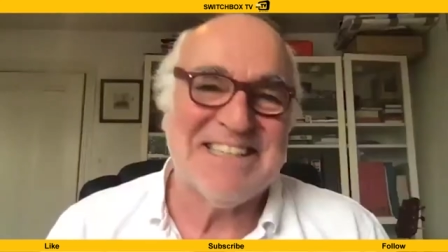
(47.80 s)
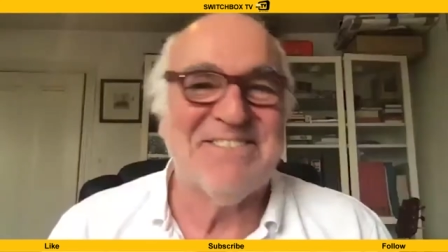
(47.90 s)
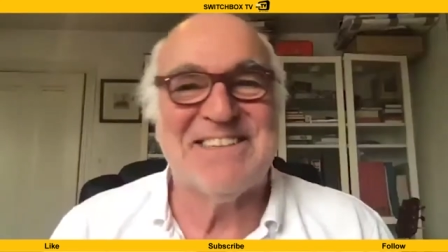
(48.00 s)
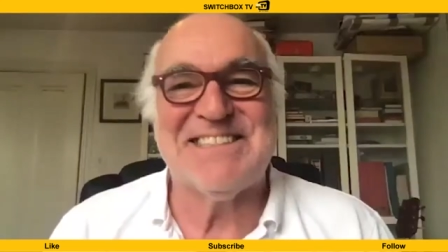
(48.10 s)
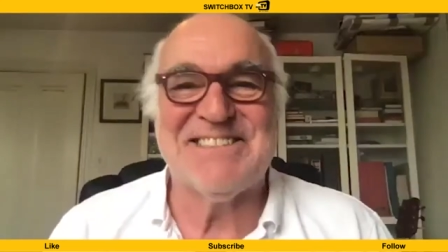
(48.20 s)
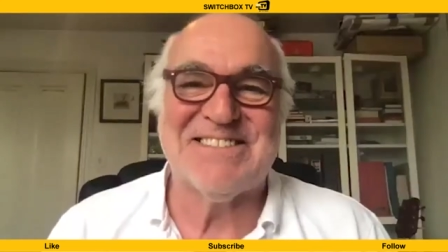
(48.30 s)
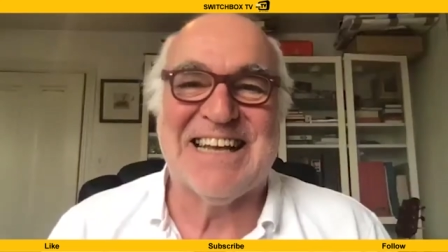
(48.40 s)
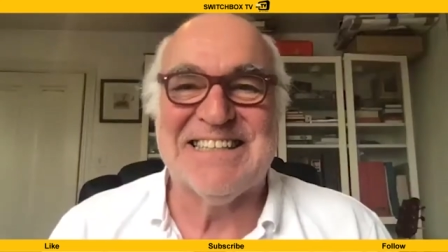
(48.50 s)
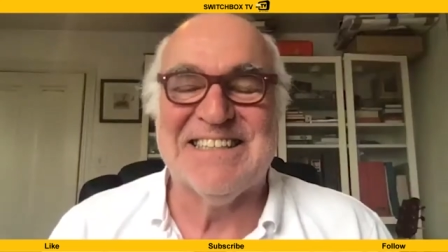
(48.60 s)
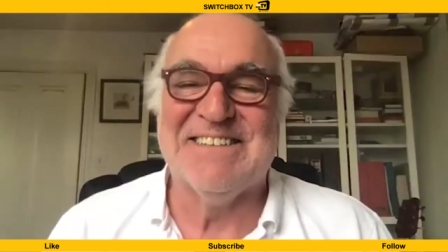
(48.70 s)
What did your
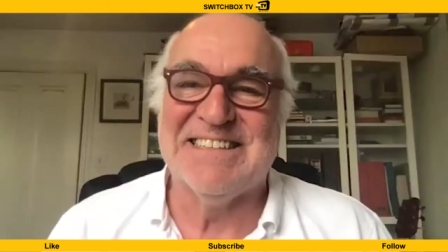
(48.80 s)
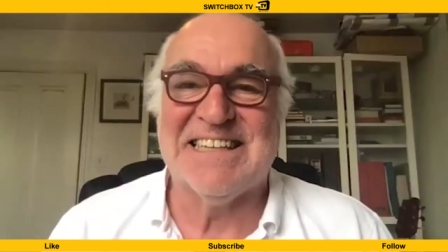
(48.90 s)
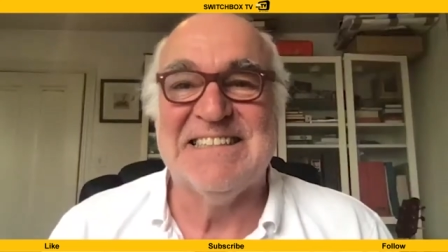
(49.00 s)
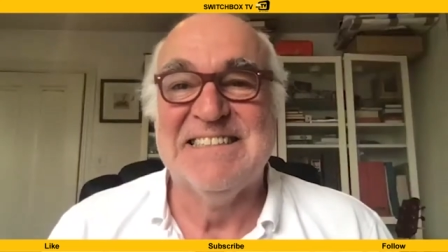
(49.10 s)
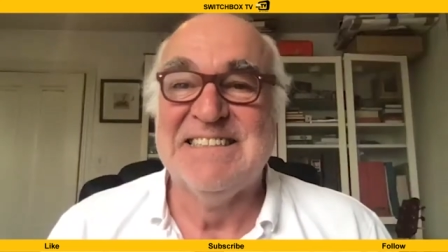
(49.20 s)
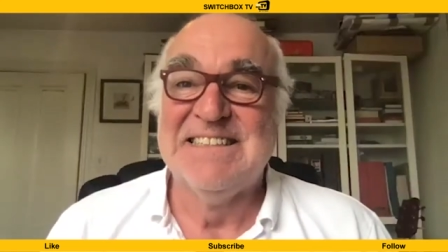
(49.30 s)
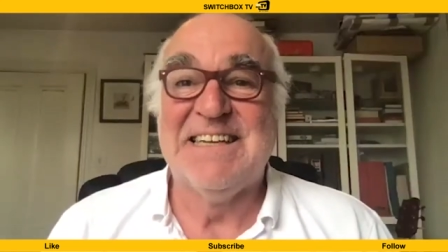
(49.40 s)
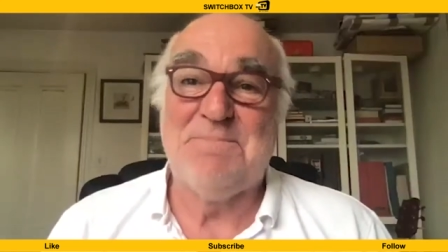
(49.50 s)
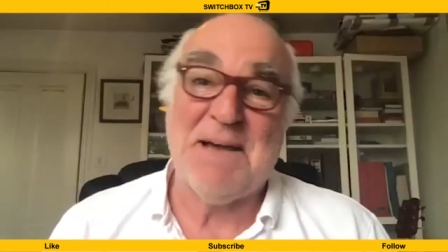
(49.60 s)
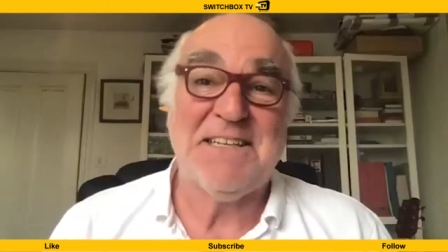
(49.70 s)
dad do? And I say,
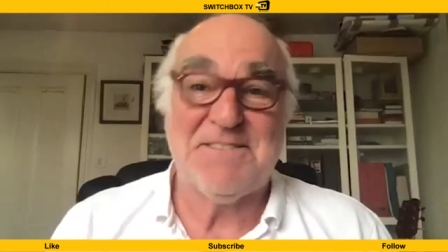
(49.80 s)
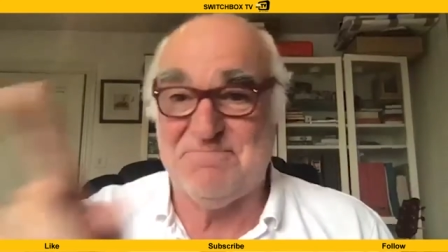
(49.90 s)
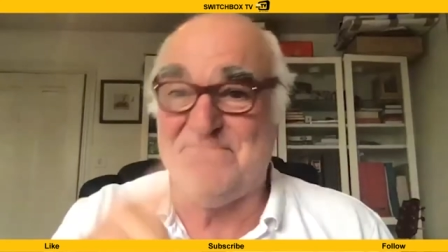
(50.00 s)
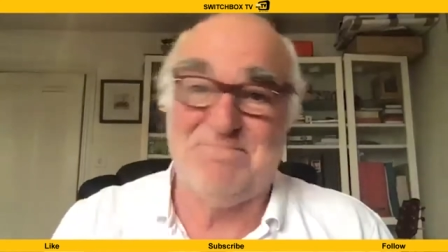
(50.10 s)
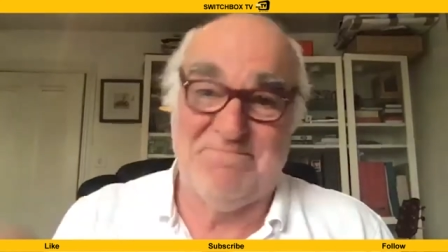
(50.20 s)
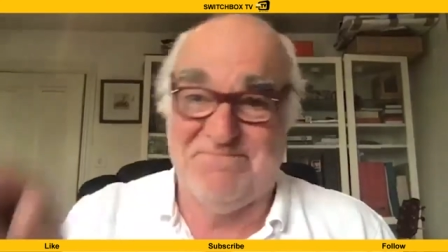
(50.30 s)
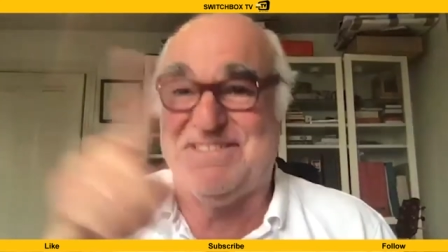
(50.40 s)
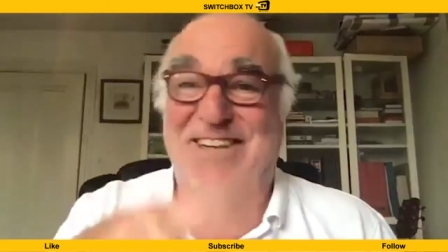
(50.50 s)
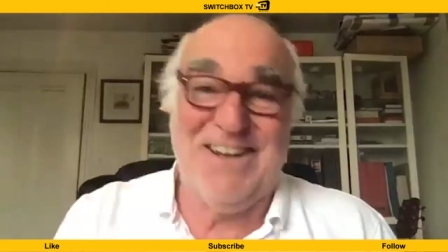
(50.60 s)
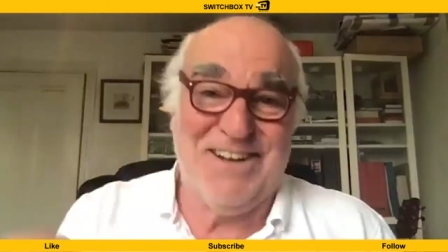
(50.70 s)
he paints
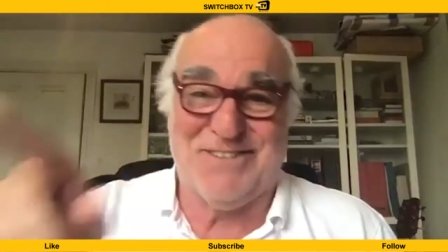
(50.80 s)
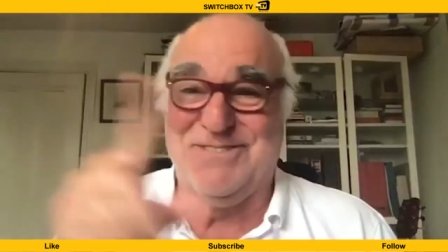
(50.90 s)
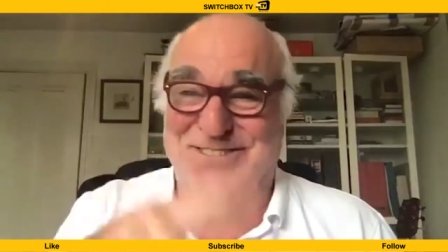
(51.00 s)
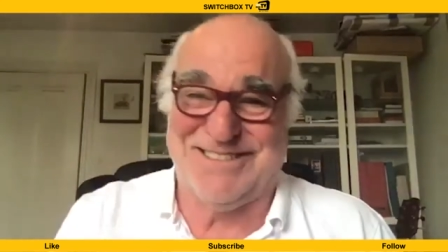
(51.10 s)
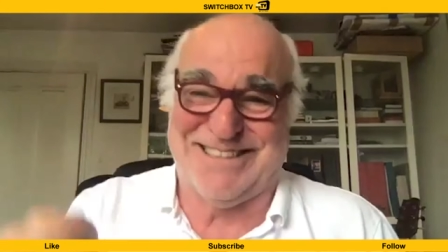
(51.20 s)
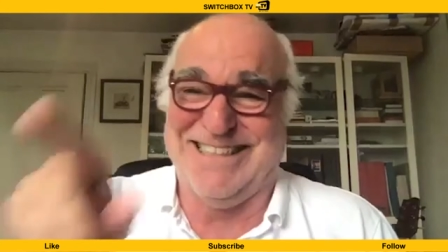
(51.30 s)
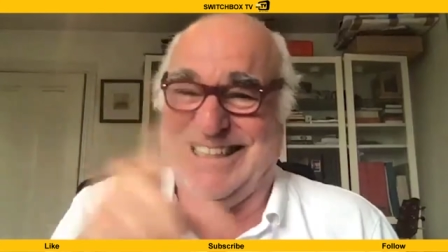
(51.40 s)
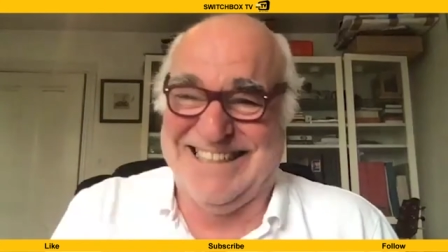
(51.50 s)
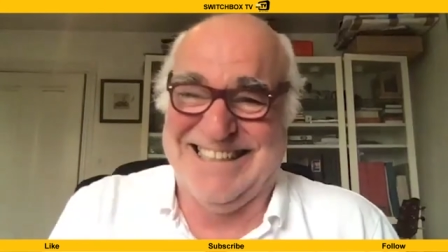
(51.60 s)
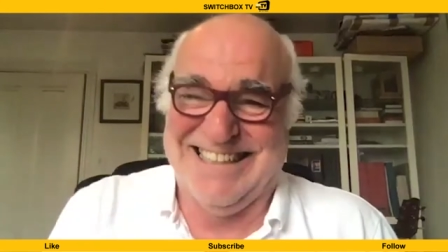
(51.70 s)
circles.
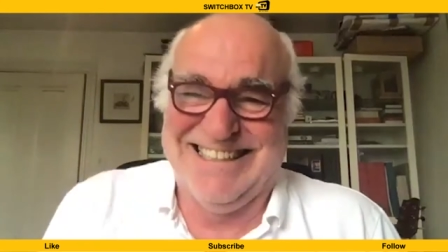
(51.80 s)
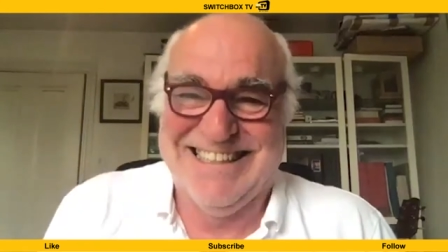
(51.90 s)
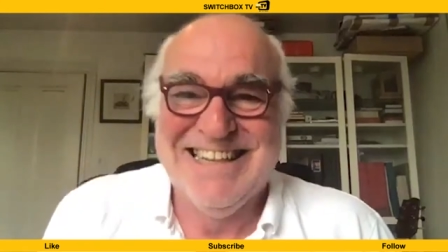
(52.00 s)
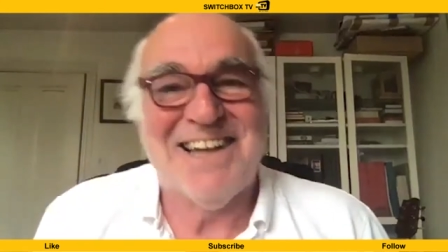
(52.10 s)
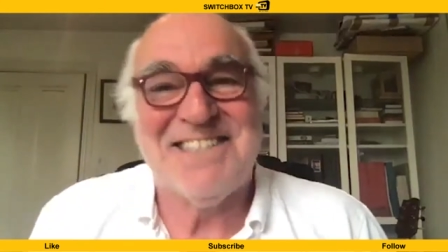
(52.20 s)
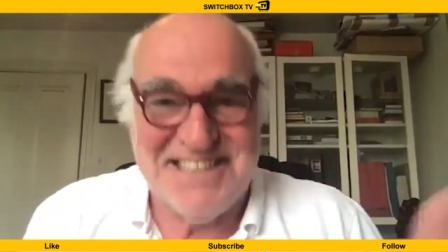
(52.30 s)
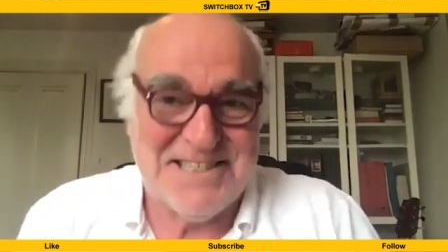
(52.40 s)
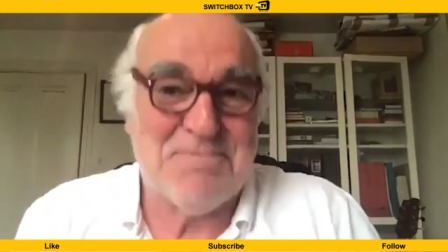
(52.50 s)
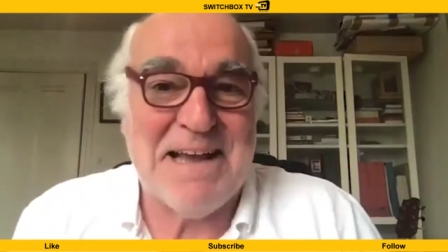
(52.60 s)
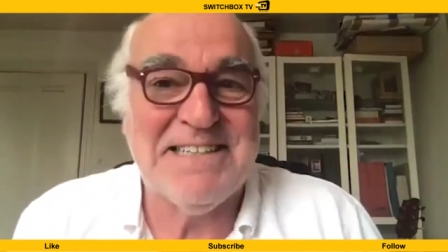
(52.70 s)
He's a
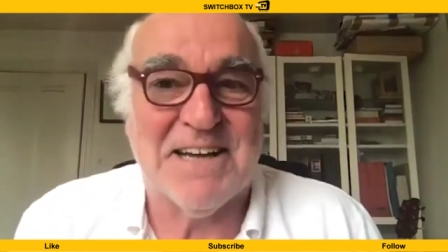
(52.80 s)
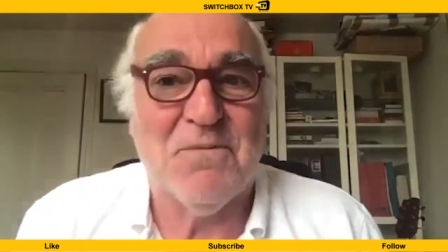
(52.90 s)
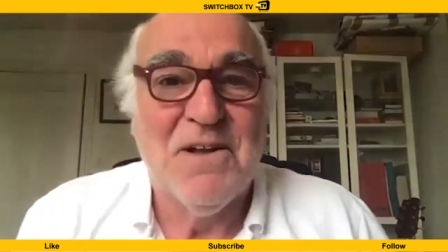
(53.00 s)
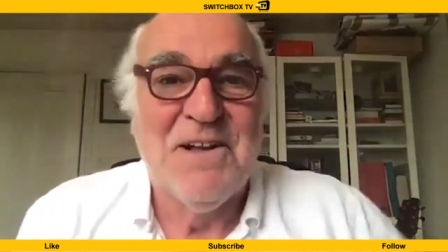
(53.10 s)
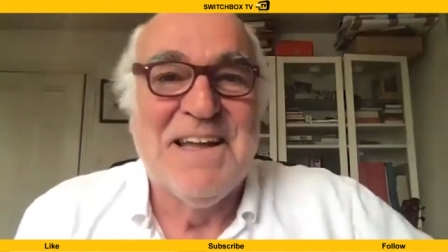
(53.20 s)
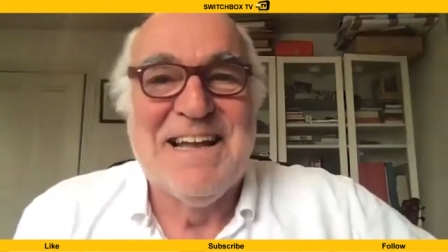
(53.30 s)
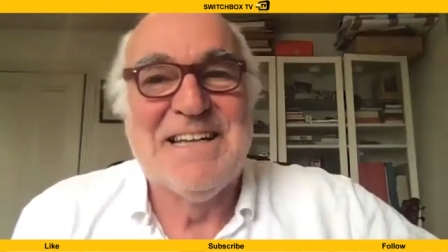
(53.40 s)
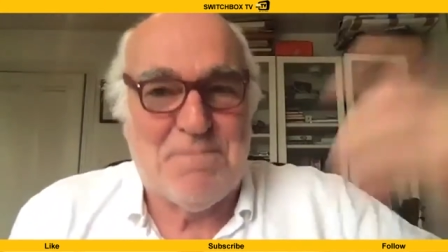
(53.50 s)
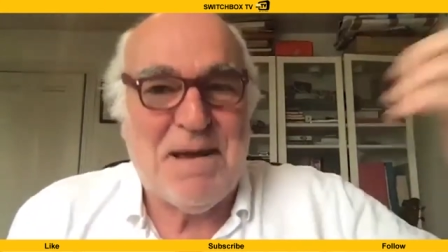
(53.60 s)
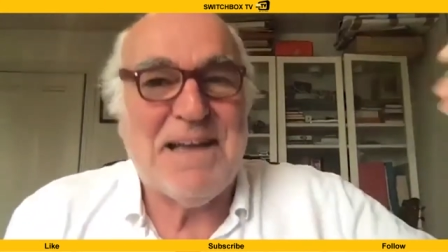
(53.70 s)
painter. He's
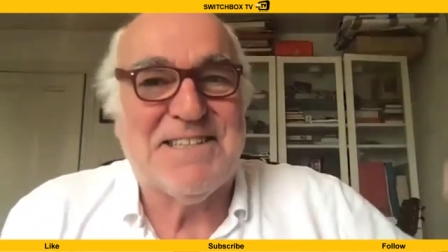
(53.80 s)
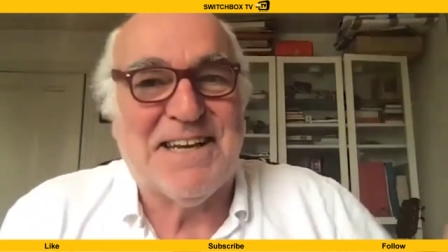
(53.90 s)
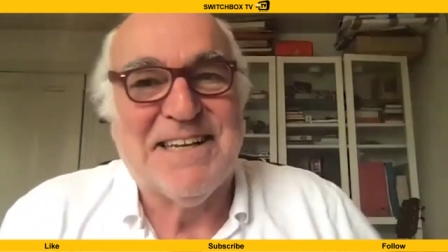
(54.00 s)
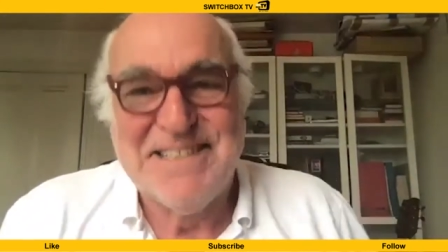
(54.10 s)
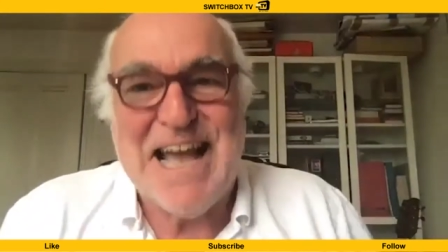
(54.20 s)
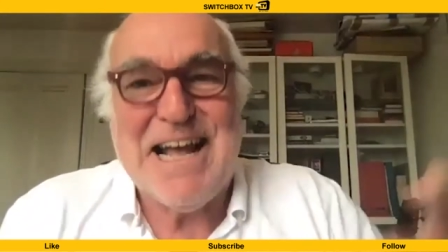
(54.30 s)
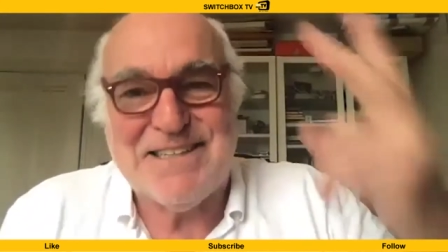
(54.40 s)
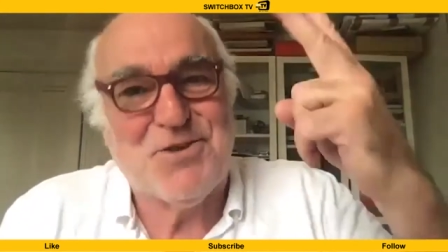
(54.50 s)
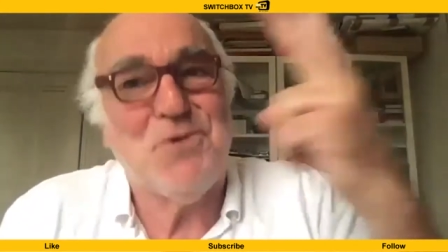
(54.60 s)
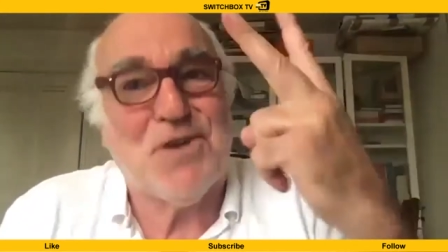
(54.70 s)
a painter. Yeah,
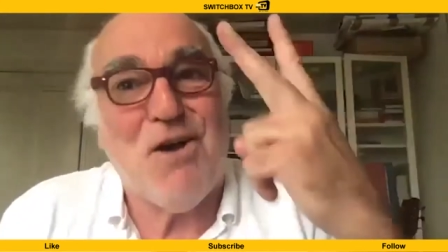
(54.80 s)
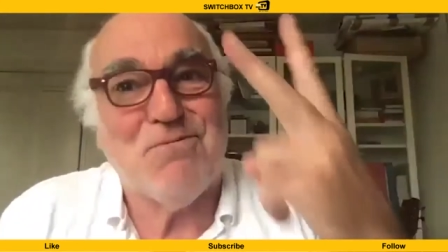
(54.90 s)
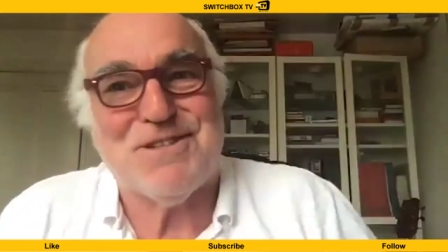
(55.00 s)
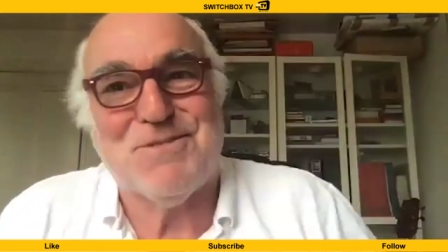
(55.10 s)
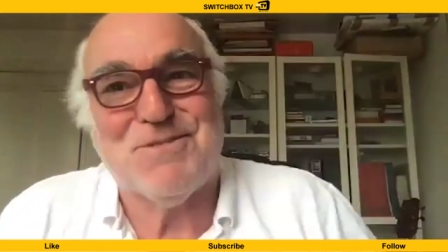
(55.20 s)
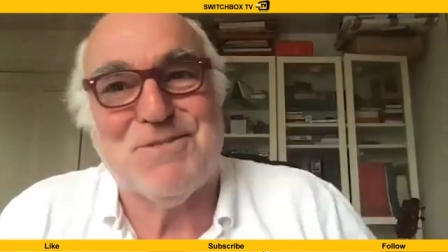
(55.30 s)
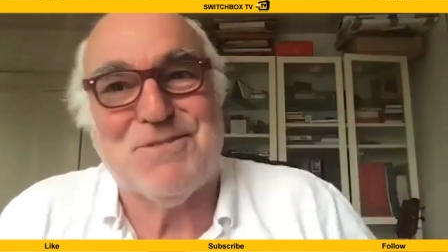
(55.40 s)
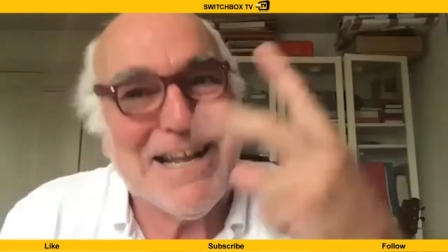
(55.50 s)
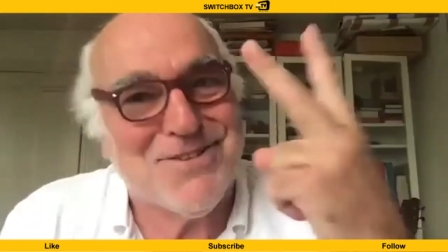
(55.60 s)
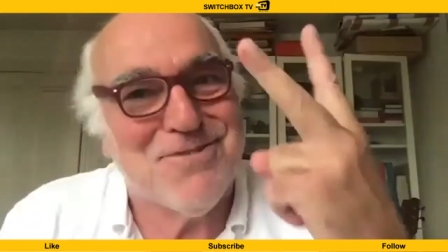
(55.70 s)
two coats, one
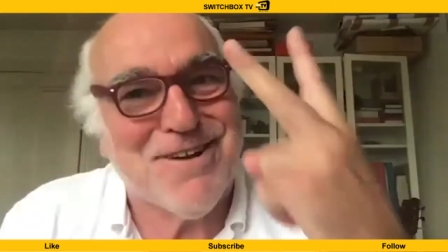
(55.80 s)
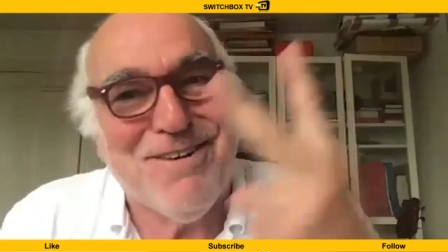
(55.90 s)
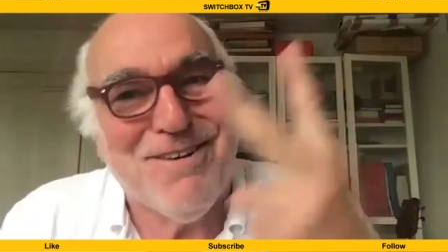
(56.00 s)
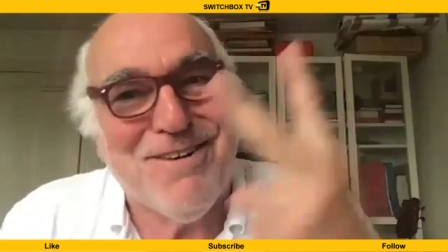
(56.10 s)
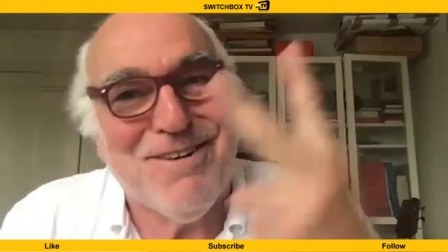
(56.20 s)
day, two coats.